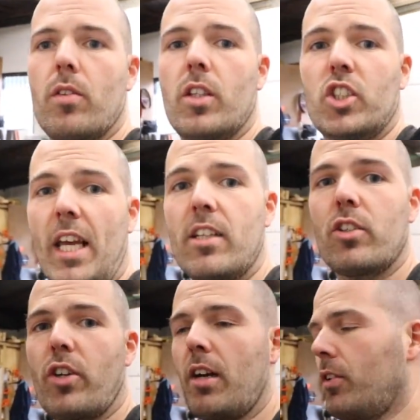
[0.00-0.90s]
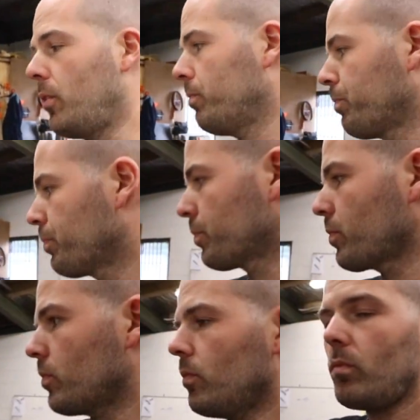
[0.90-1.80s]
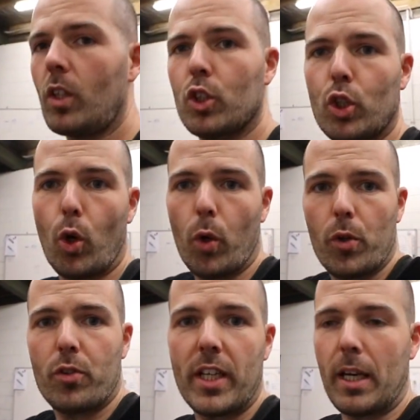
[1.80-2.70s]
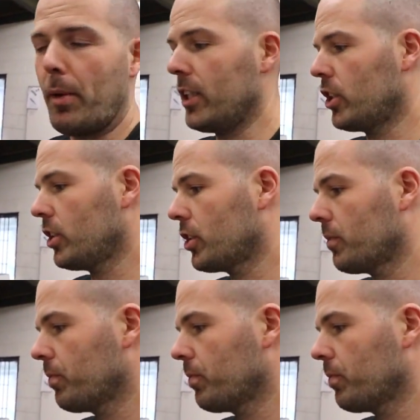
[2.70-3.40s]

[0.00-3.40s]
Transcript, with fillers: the Z travel. So three dimensions.